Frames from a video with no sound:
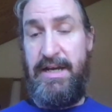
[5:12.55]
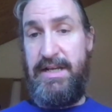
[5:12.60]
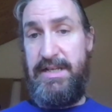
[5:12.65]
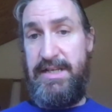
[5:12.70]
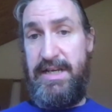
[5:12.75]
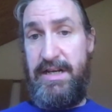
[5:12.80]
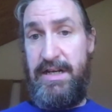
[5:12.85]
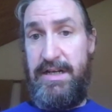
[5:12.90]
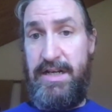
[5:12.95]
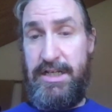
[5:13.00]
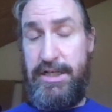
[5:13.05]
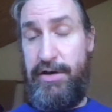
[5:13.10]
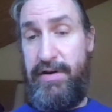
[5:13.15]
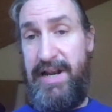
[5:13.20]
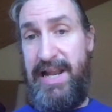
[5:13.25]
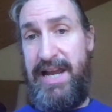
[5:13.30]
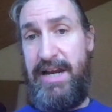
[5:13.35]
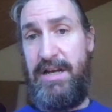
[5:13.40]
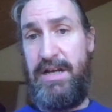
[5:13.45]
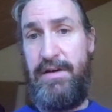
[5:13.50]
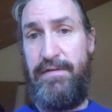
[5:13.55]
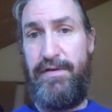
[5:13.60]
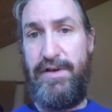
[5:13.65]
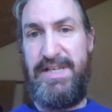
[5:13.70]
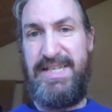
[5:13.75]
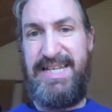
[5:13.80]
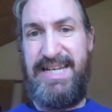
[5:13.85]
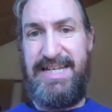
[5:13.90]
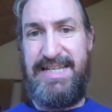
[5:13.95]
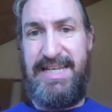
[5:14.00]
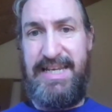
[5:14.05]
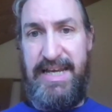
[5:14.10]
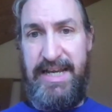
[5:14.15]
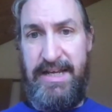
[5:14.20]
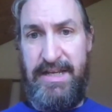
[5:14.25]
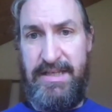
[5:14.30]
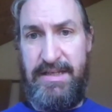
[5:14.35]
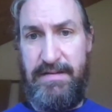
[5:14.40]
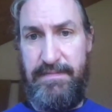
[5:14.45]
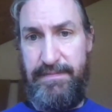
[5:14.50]
Senators are elected for 6
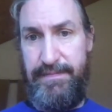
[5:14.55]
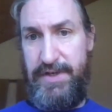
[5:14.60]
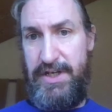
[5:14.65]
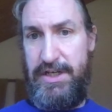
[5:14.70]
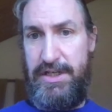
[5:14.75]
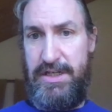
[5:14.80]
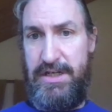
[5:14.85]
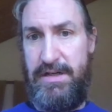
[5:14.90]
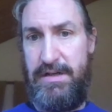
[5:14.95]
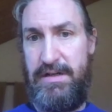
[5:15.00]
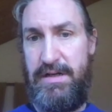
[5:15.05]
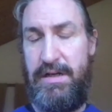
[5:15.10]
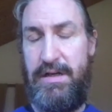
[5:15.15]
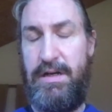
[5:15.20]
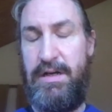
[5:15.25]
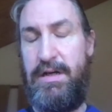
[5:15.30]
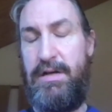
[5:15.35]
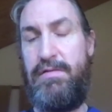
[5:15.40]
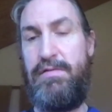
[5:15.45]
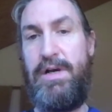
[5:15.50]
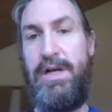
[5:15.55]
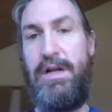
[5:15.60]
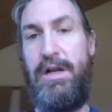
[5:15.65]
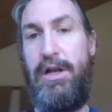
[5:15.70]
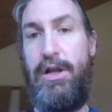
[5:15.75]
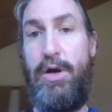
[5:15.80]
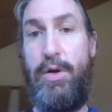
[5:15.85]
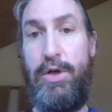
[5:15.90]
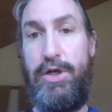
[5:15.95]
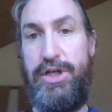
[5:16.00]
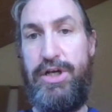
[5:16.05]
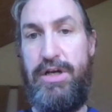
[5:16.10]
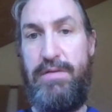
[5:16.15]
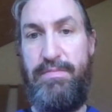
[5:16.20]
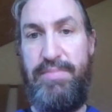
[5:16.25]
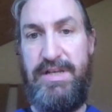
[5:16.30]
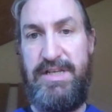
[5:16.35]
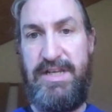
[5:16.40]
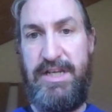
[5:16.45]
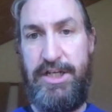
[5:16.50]
years. So it's a quite
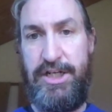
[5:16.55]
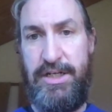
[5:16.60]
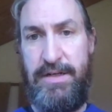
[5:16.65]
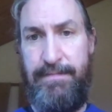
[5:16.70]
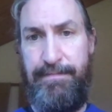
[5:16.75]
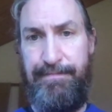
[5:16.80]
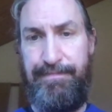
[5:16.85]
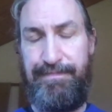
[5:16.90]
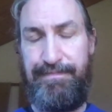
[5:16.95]
long-term position.